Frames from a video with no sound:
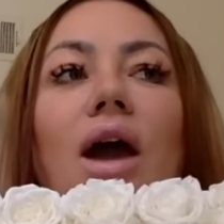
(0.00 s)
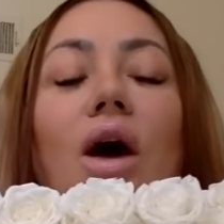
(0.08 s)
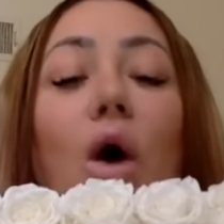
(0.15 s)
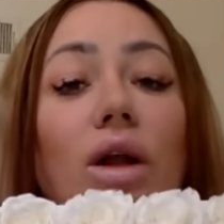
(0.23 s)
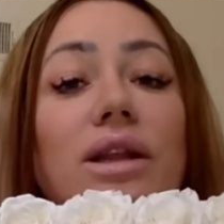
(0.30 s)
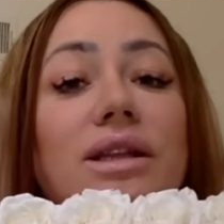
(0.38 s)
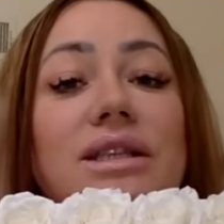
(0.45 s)

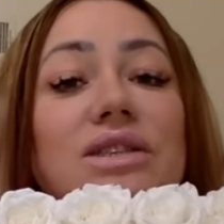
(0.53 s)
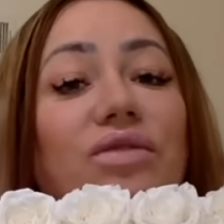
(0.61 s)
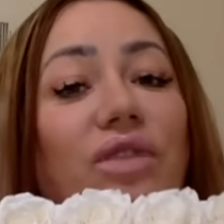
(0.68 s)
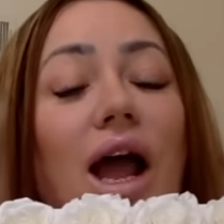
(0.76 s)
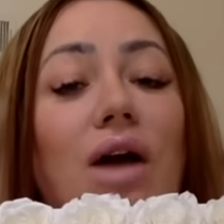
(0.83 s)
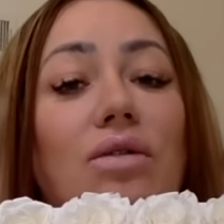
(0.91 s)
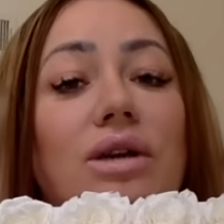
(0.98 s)
all of these
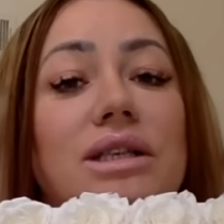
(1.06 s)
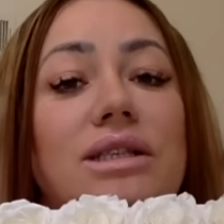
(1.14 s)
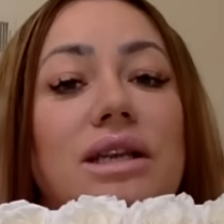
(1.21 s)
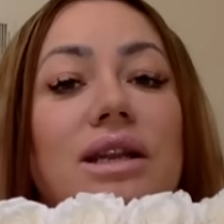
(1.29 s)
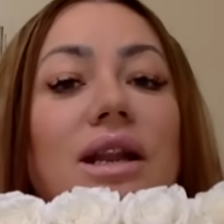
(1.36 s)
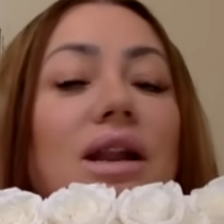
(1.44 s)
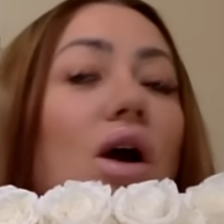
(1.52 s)
flowers
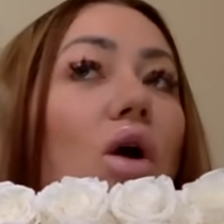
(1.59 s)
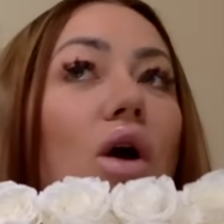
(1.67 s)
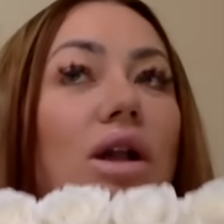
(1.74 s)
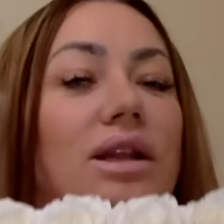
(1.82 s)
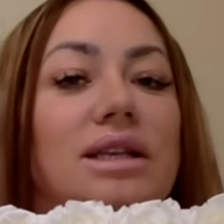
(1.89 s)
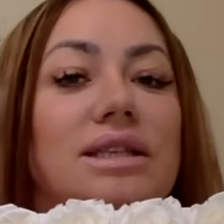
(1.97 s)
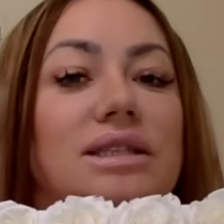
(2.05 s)
in all
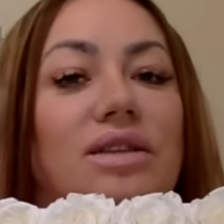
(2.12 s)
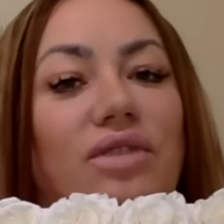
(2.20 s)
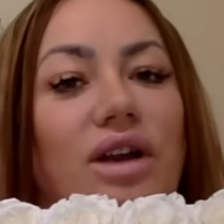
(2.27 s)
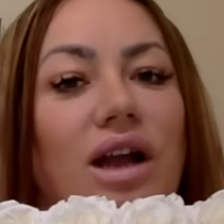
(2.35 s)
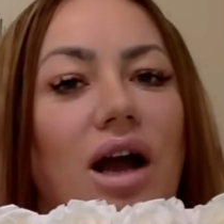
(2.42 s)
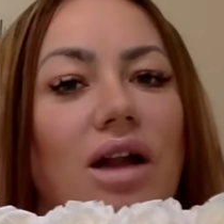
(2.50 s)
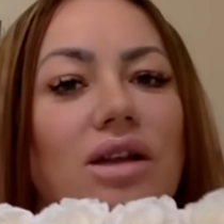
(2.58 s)
of these
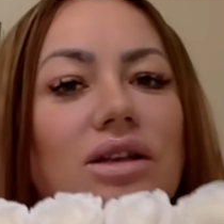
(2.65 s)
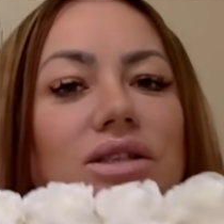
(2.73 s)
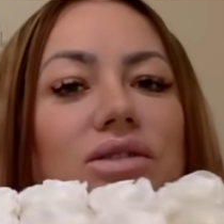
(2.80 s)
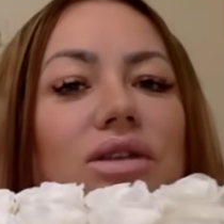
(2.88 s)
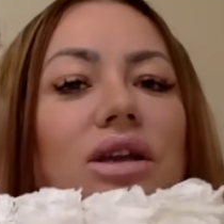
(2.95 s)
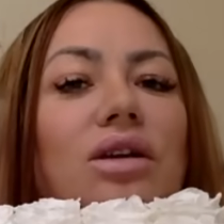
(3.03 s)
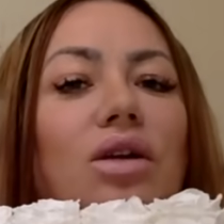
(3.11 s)
different colors so
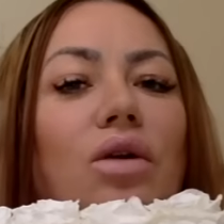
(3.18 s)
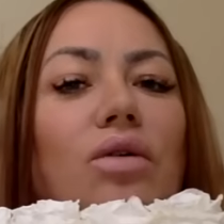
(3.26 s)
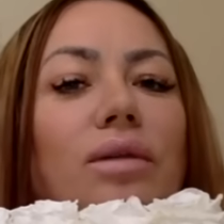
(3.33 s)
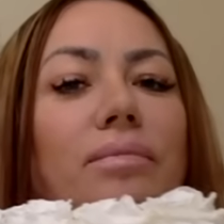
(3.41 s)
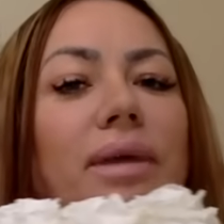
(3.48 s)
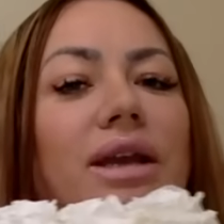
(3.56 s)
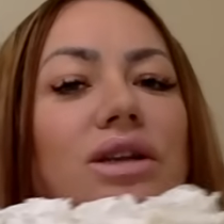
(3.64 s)
you can go
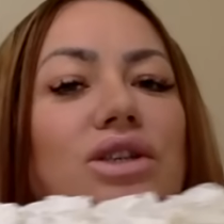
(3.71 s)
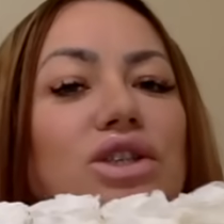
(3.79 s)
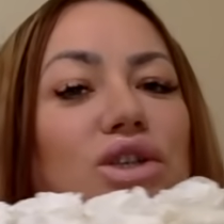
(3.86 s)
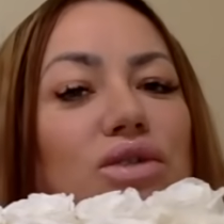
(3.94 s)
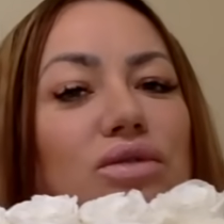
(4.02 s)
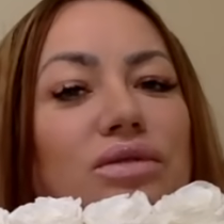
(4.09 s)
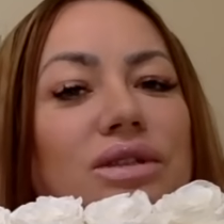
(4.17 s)
and pick and
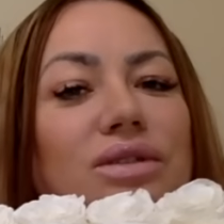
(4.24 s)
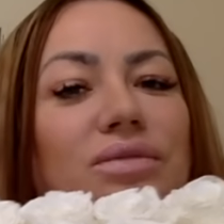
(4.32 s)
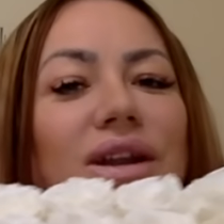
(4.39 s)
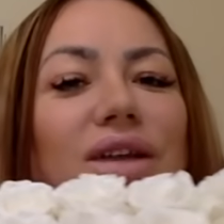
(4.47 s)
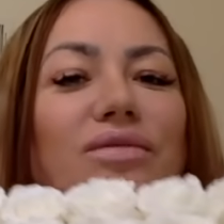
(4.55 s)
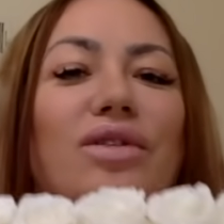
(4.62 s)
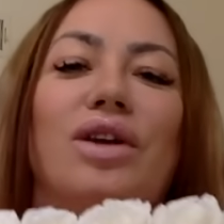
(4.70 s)
choose
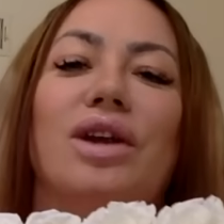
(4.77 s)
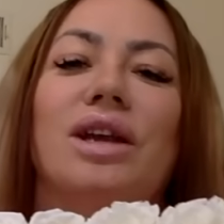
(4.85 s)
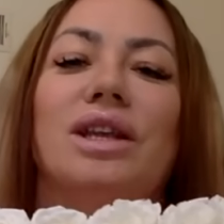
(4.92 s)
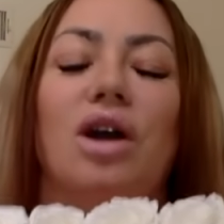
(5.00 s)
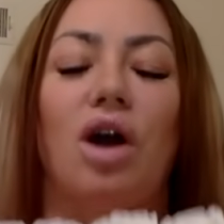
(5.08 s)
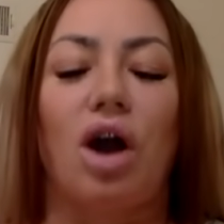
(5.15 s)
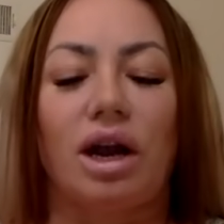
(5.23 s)
whatever
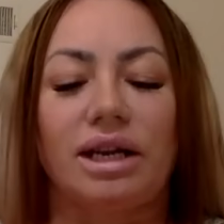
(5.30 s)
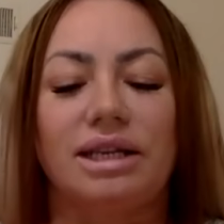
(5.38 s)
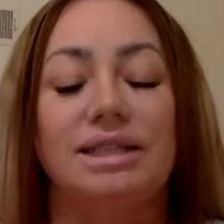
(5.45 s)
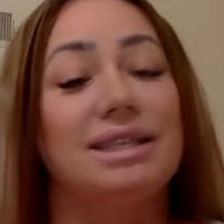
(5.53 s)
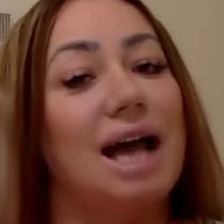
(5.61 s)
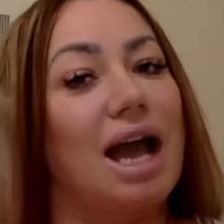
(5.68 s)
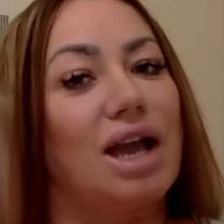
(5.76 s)
your heart
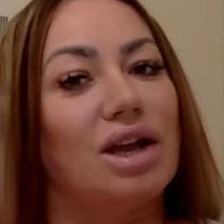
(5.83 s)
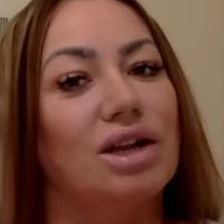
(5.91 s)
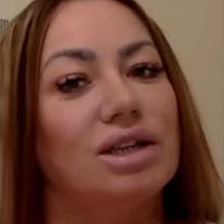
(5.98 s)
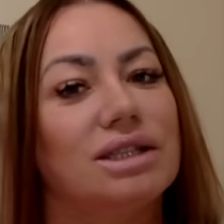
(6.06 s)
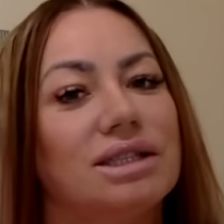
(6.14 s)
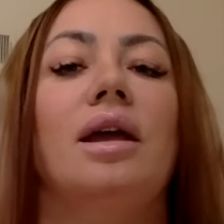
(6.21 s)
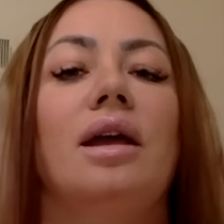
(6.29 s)

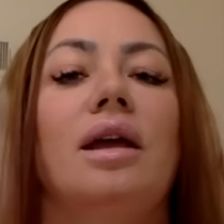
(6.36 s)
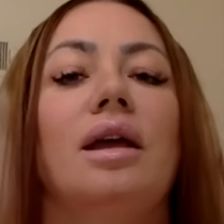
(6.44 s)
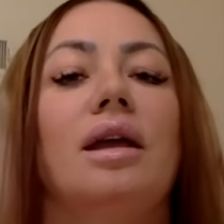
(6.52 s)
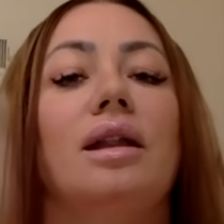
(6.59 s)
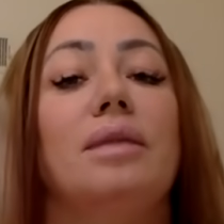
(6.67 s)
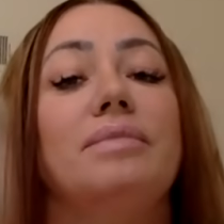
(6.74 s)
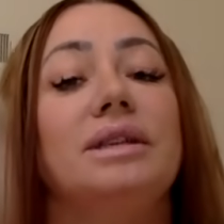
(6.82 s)
desires.
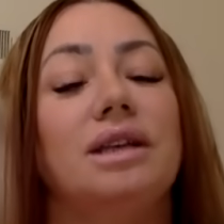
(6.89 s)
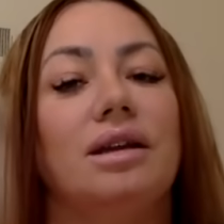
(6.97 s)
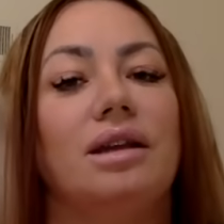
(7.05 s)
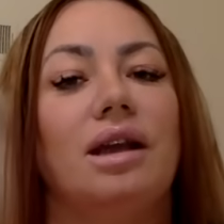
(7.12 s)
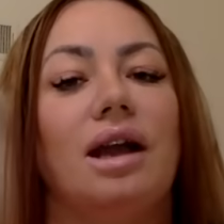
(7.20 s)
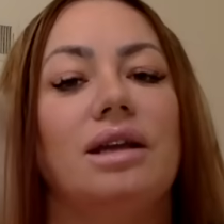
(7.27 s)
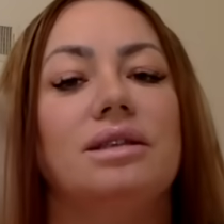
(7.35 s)
And let me tell you
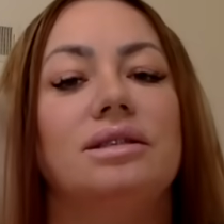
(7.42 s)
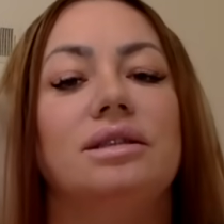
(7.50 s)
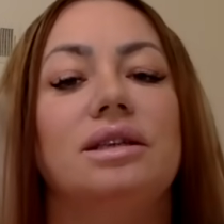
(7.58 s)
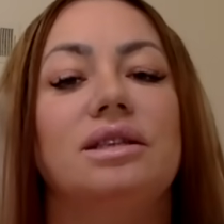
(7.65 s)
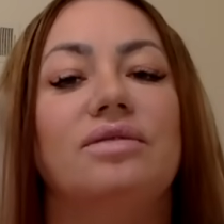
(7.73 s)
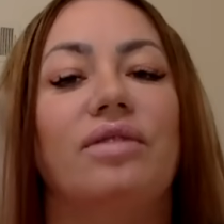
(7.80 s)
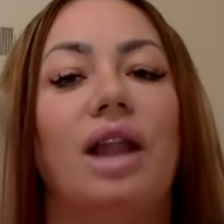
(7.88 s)
guys,
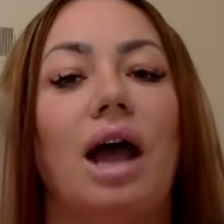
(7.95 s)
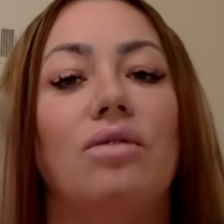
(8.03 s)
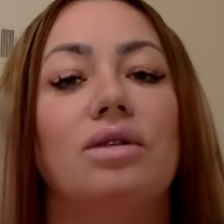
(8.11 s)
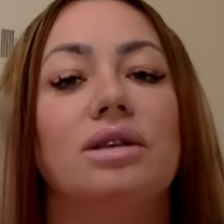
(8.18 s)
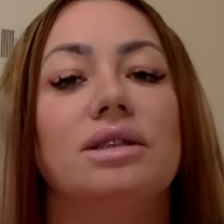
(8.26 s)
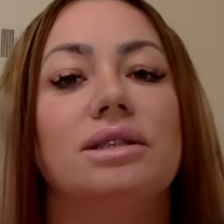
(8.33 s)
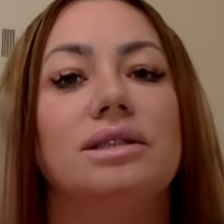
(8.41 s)
these
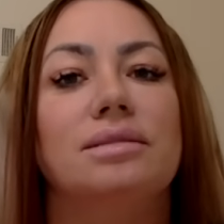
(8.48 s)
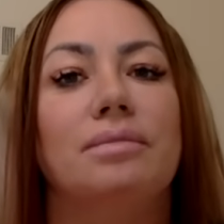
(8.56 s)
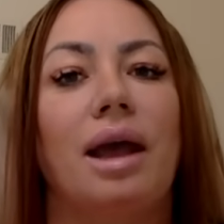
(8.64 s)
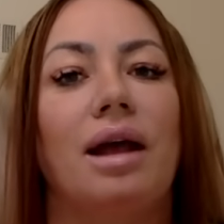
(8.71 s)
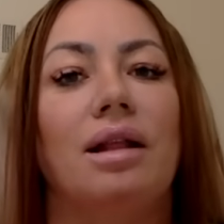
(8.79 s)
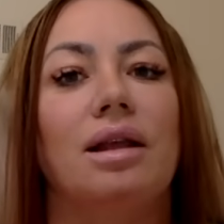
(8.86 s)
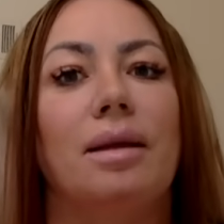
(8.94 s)
flowers
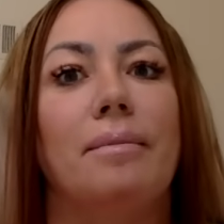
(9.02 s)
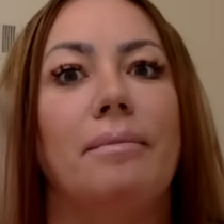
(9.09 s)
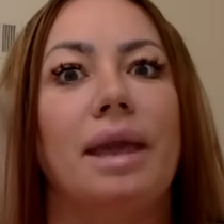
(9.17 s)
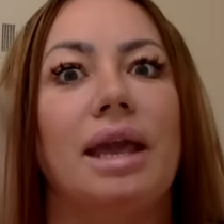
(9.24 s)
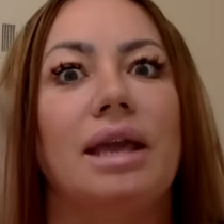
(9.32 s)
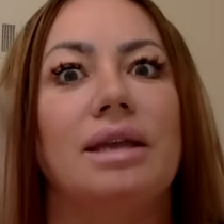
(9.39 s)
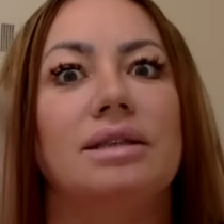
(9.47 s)
smell
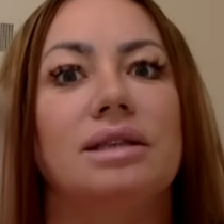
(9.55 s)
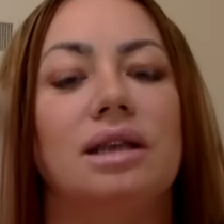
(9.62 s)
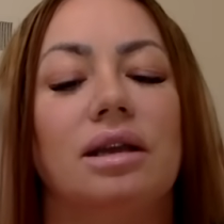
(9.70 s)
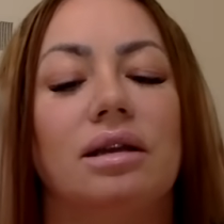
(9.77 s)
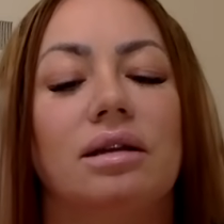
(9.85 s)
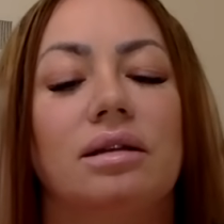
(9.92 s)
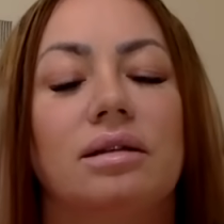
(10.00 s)

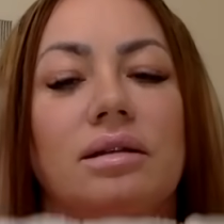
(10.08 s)
amazing.